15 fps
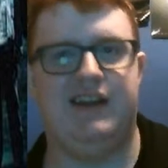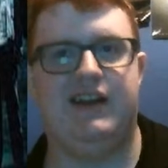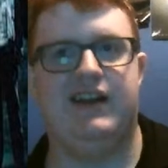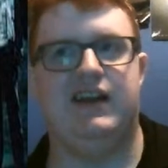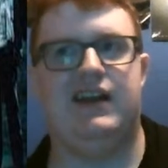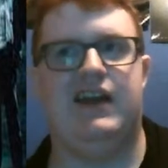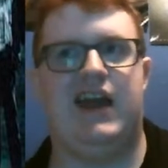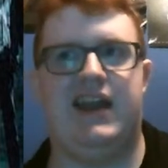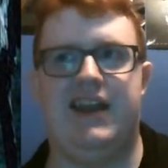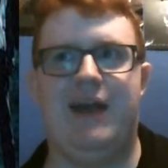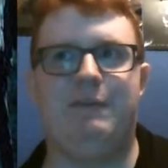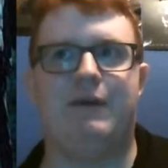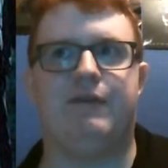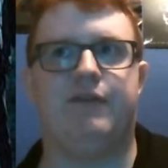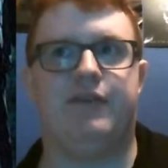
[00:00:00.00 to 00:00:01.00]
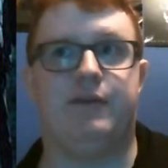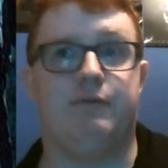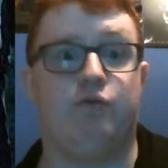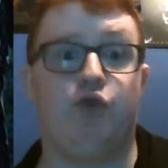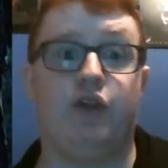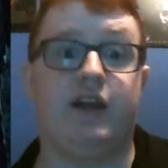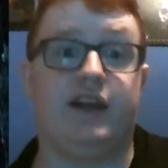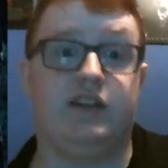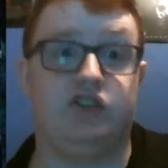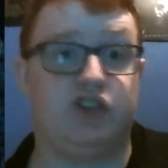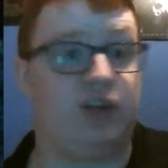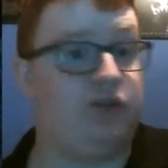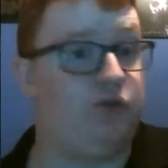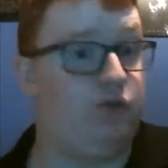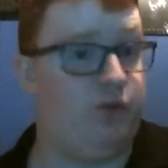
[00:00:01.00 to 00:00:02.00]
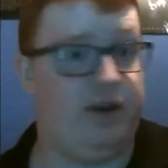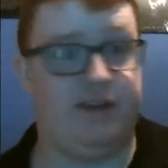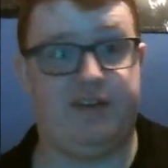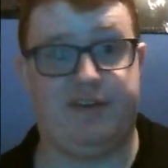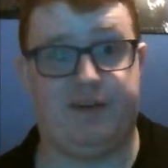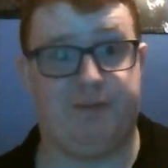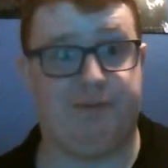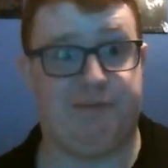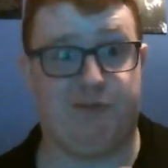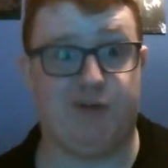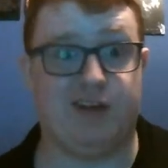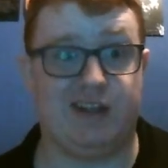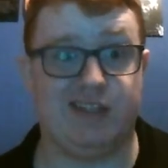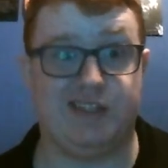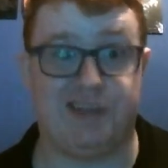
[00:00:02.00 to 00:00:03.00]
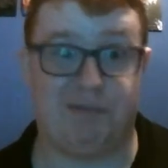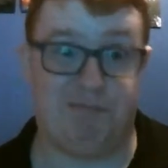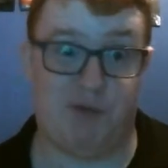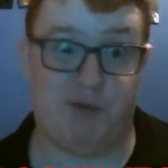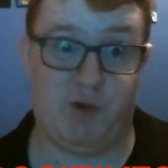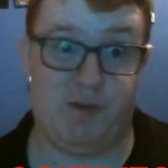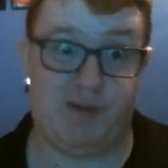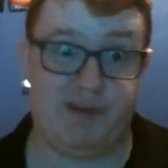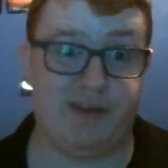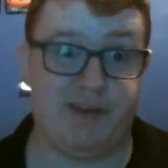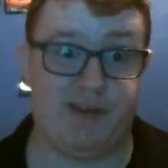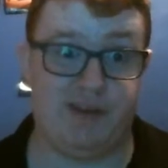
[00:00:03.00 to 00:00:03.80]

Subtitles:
And that made for some really interesting twists and some pretty interesting moments. And